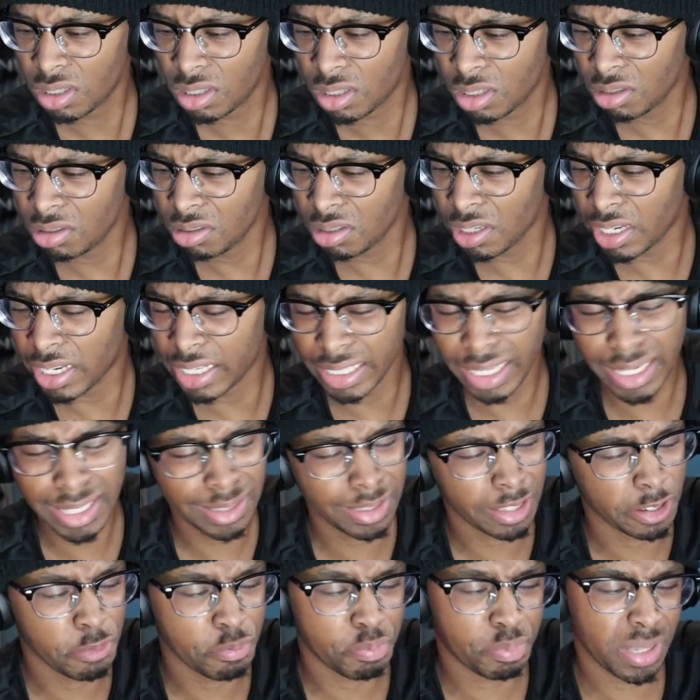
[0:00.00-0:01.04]
Hold on, I like
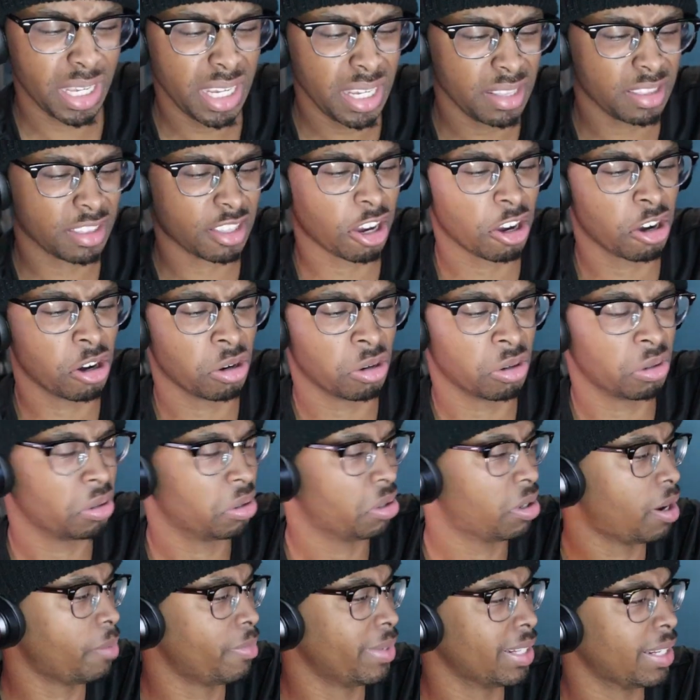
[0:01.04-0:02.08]
the beat though.
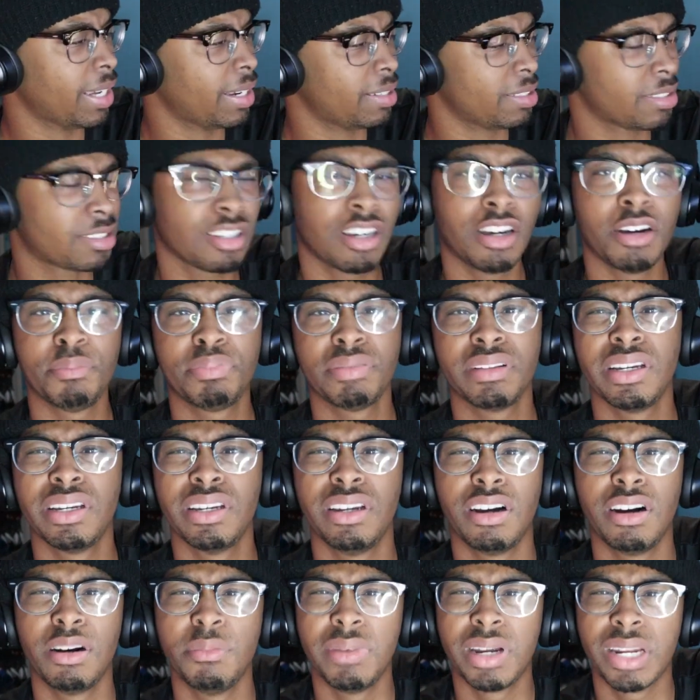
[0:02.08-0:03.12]
I'ma let the song play,
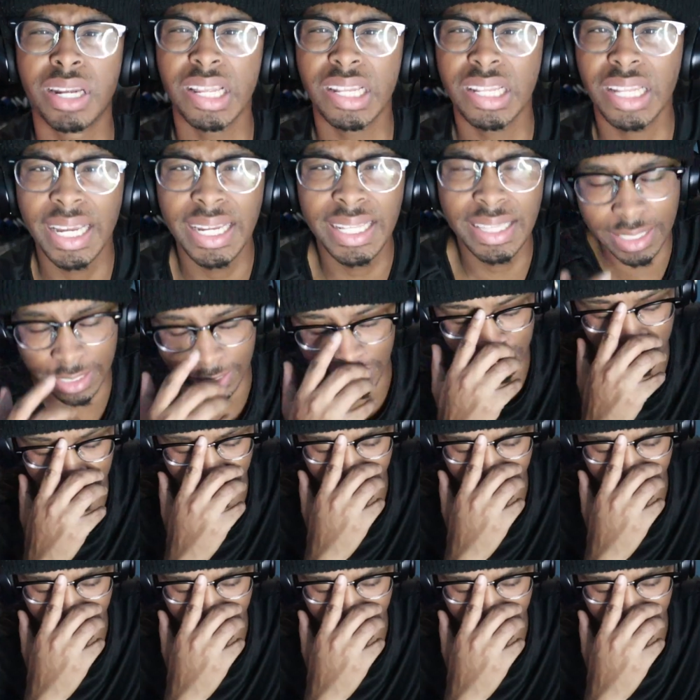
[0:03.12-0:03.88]
y'all, but I like this